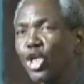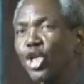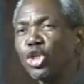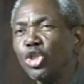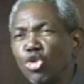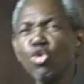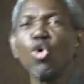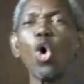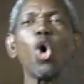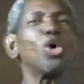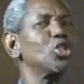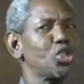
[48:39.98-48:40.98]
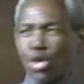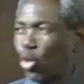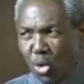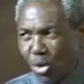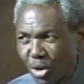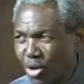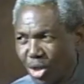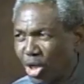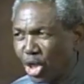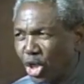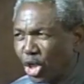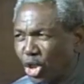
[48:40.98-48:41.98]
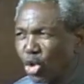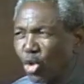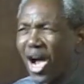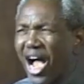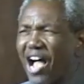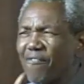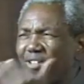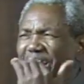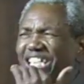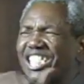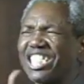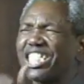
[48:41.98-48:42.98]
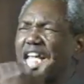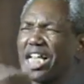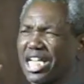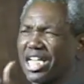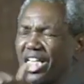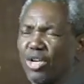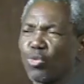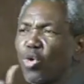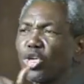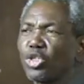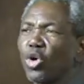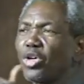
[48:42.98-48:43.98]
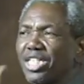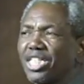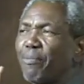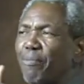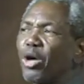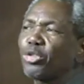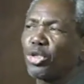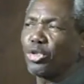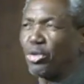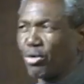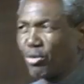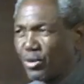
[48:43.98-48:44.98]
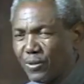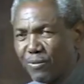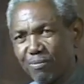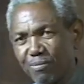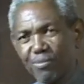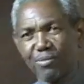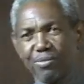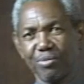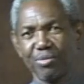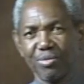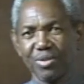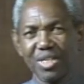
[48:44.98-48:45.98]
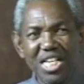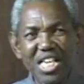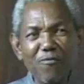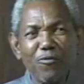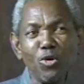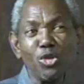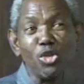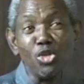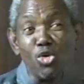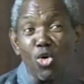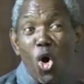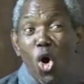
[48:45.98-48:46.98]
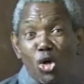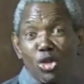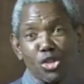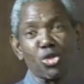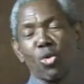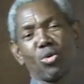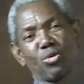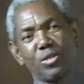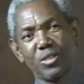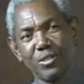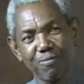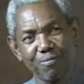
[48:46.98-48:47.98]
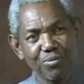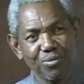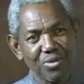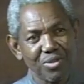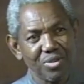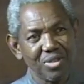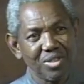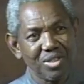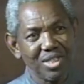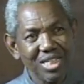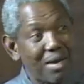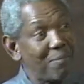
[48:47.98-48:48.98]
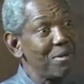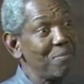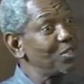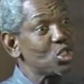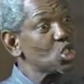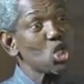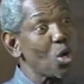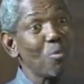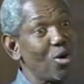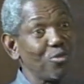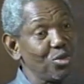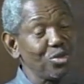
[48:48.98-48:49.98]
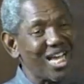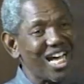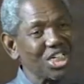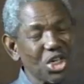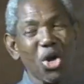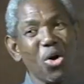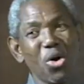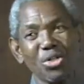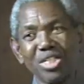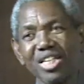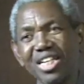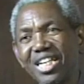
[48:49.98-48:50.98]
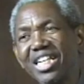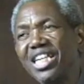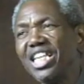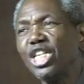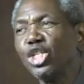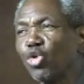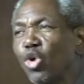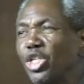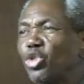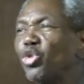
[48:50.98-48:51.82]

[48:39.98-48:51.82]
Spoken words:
you also, you have a stake in what God is about to do. Even you also. There may be some of you that God is going to